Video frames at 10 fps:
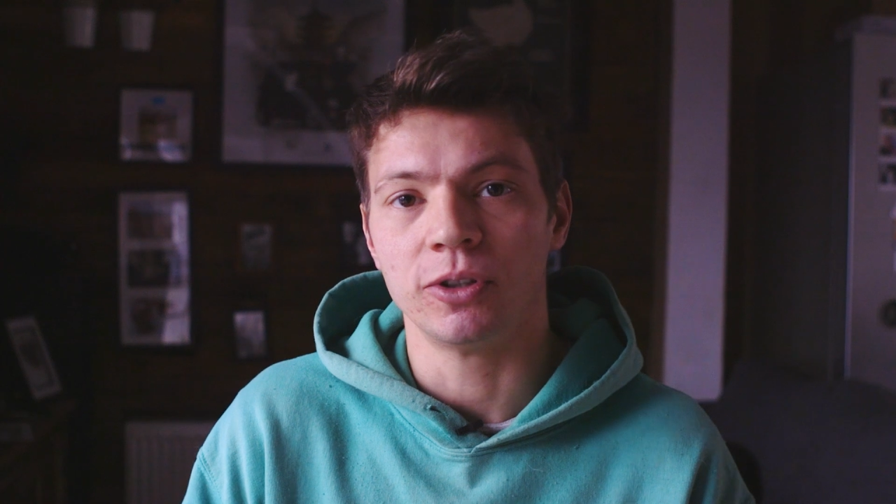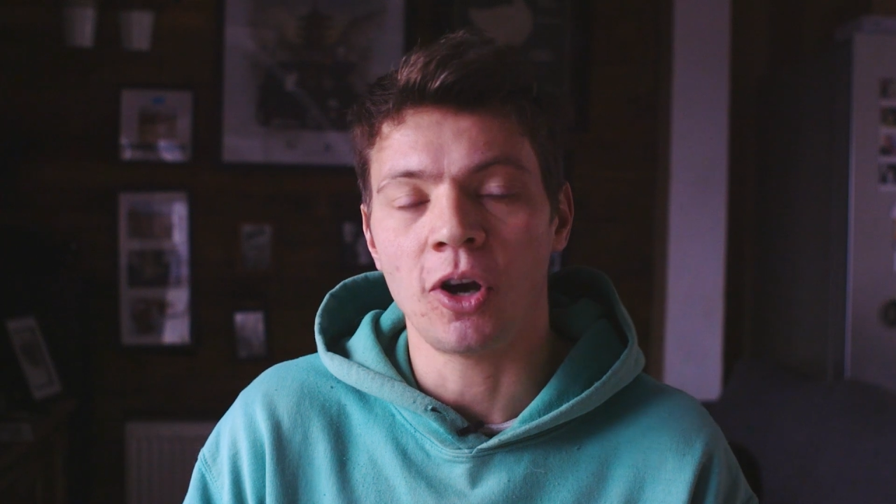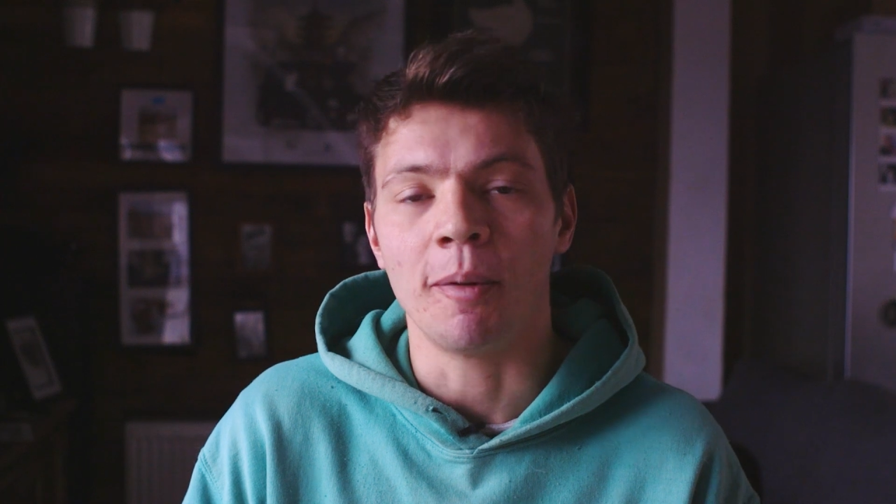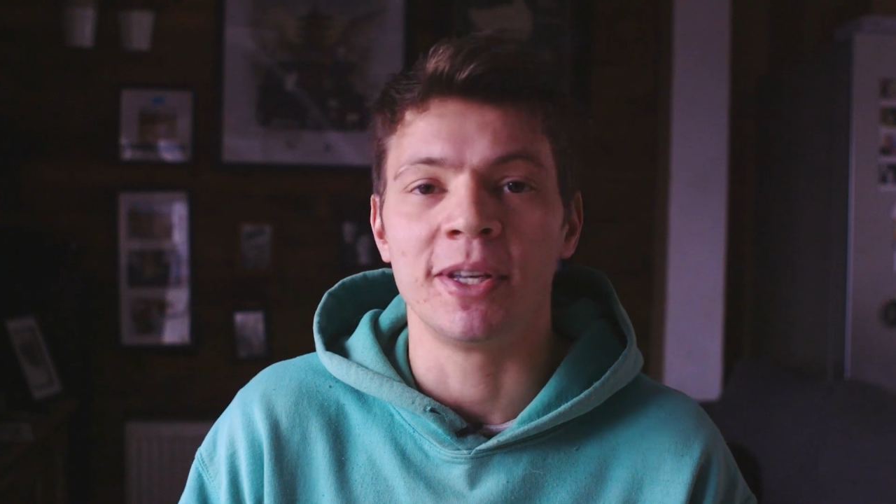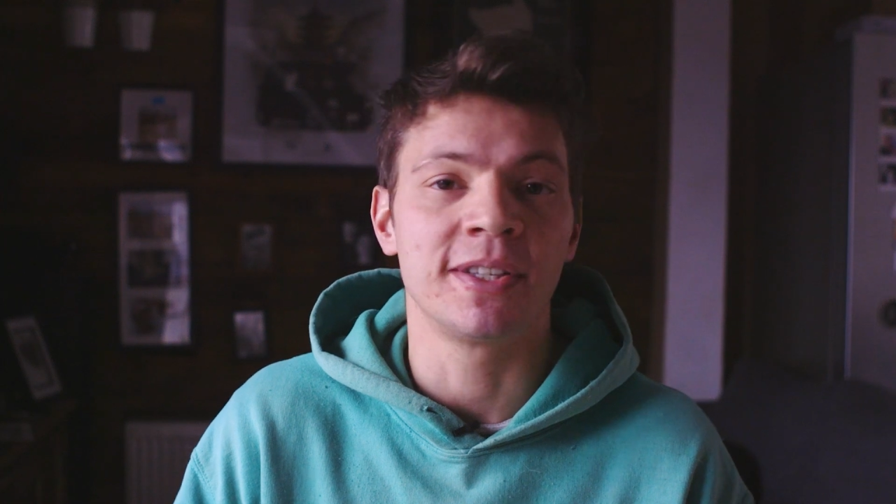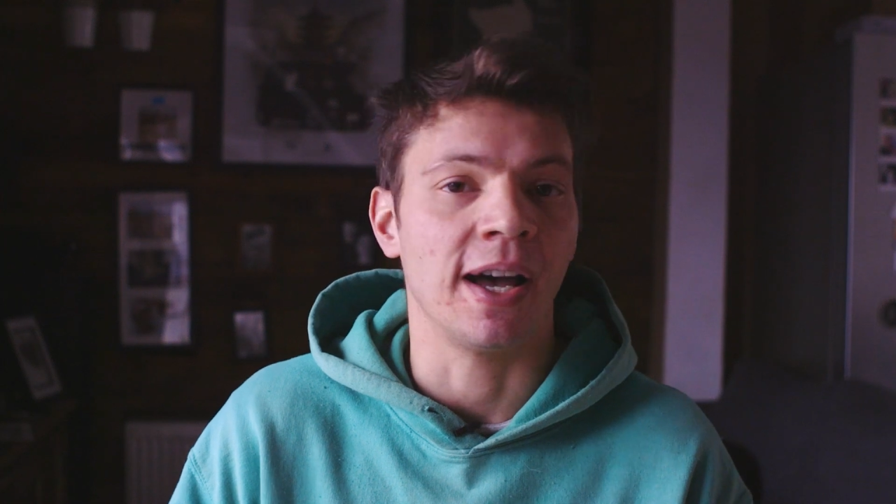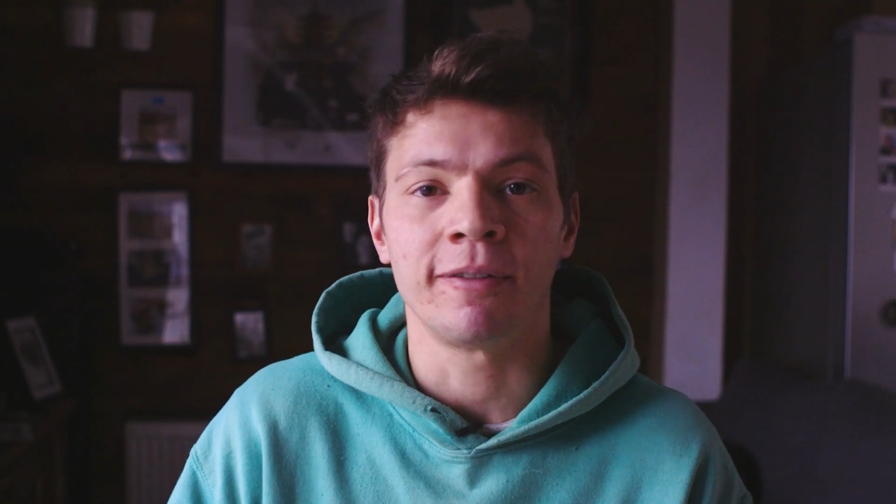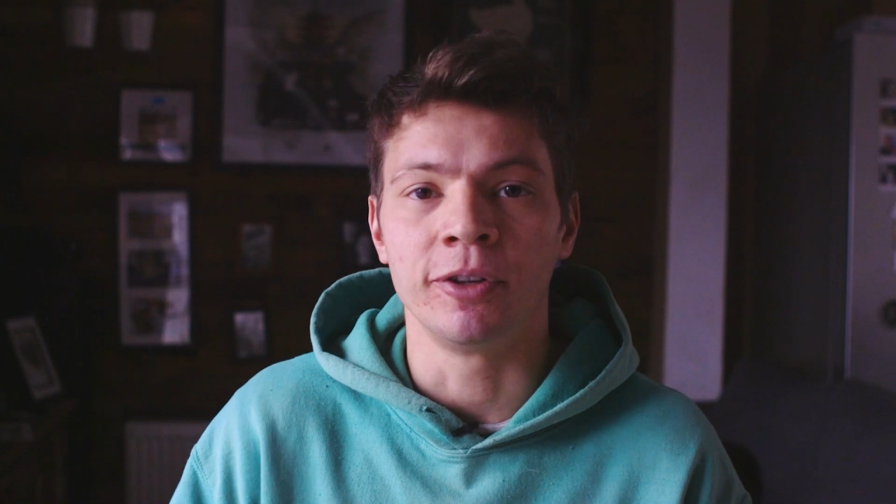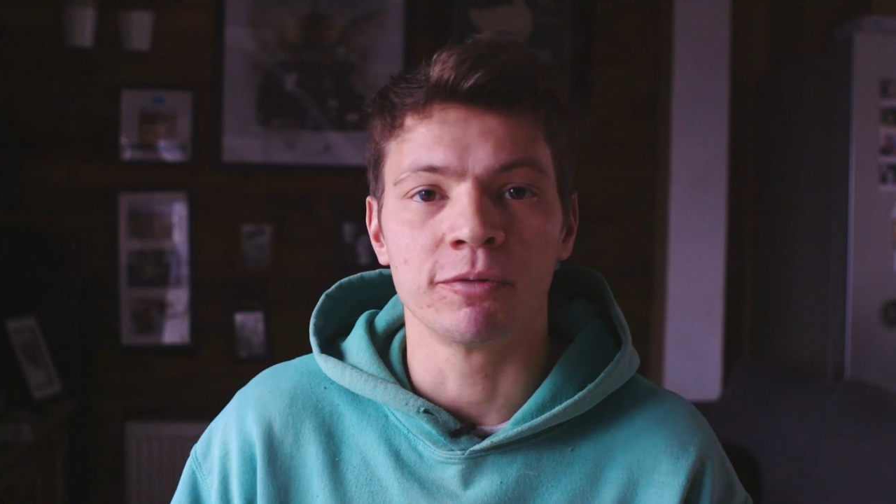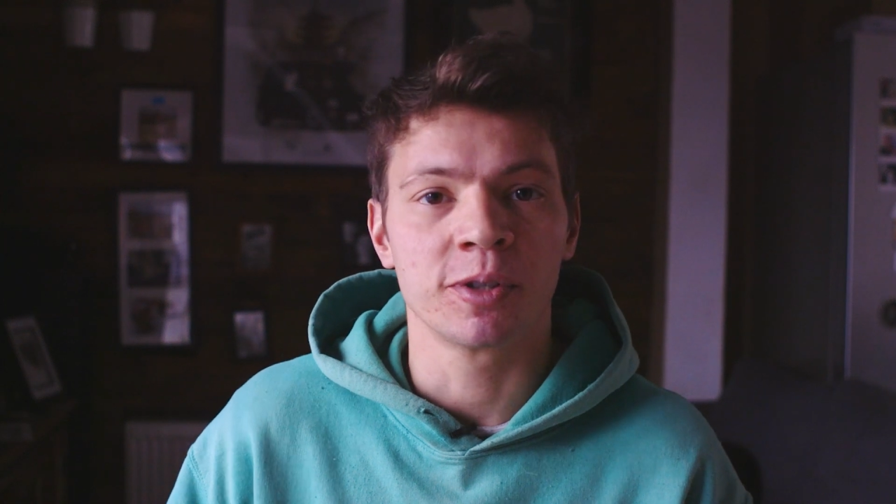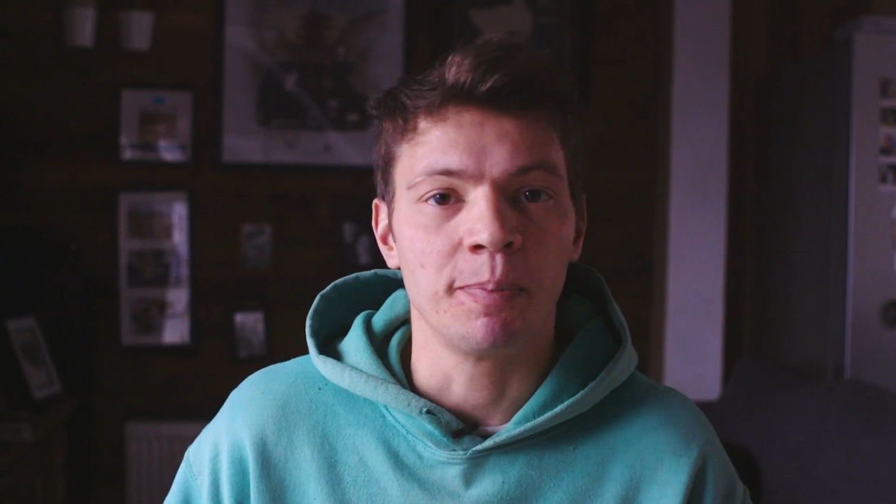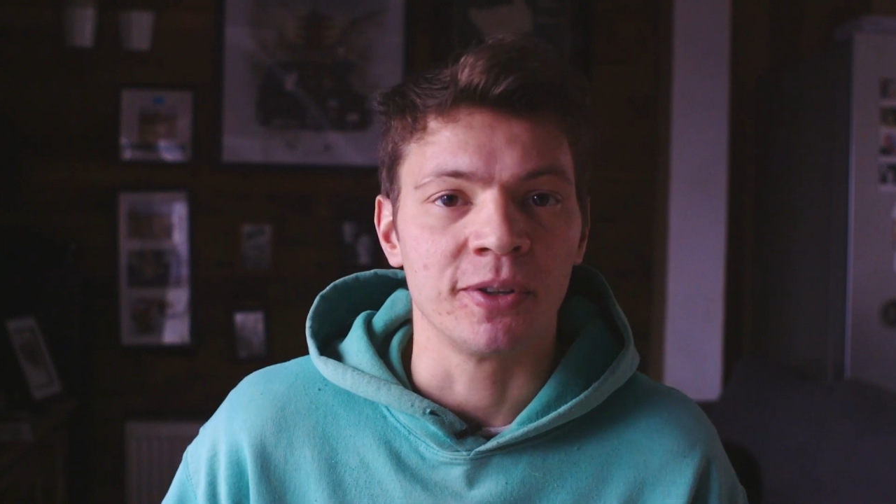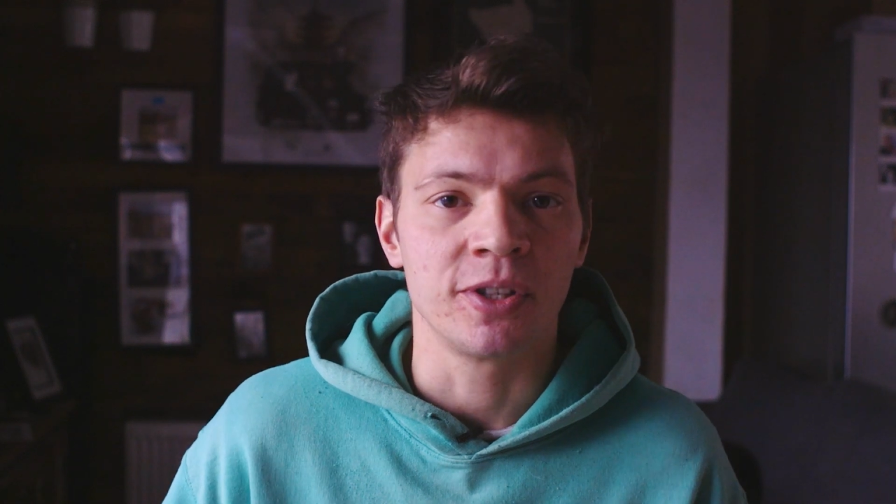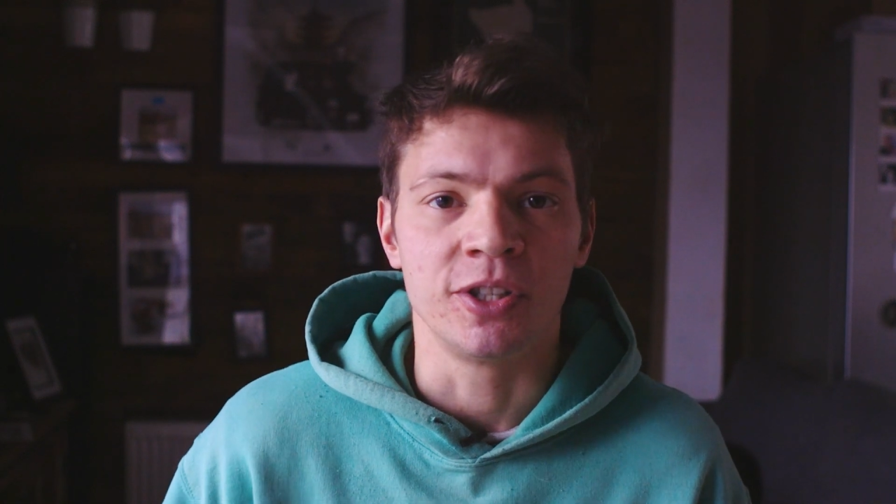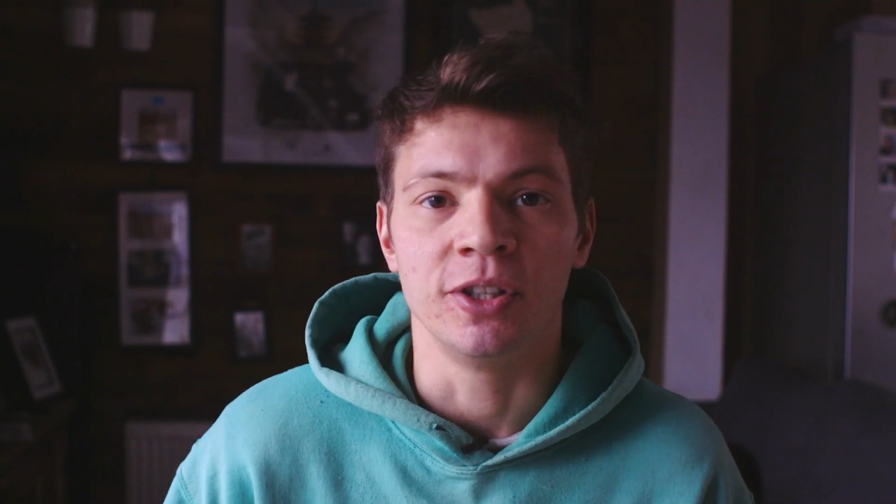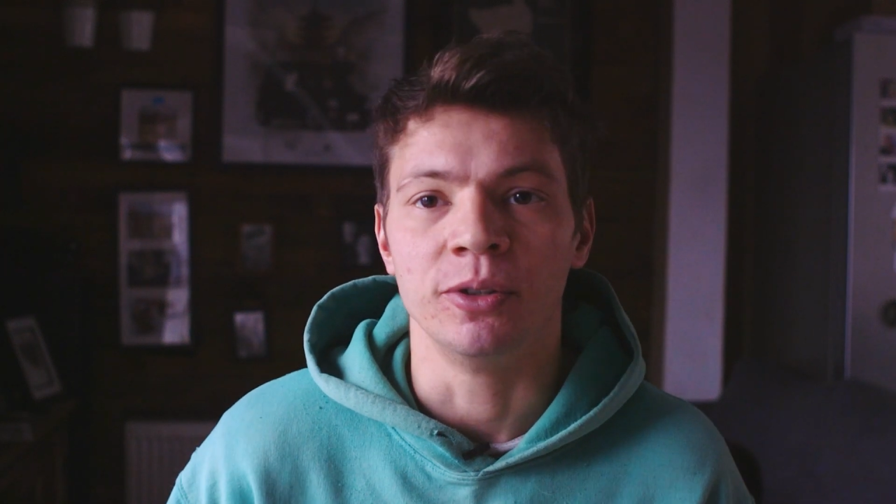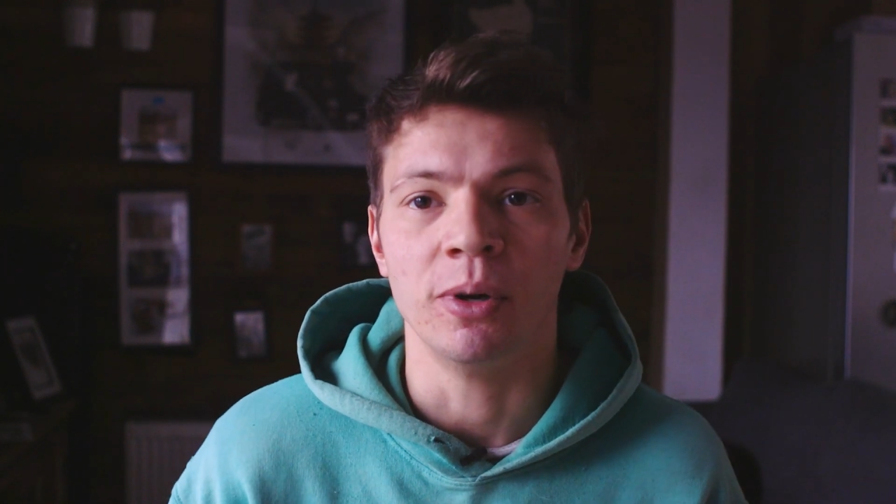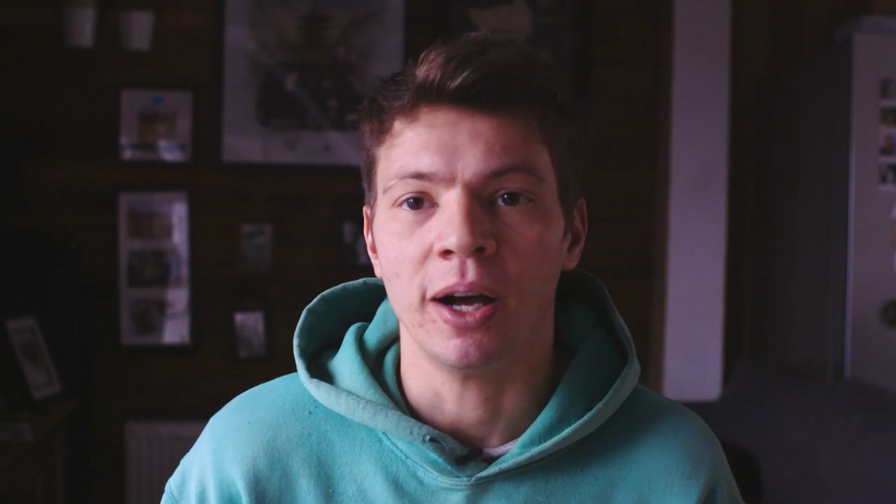comments that I've not responded to,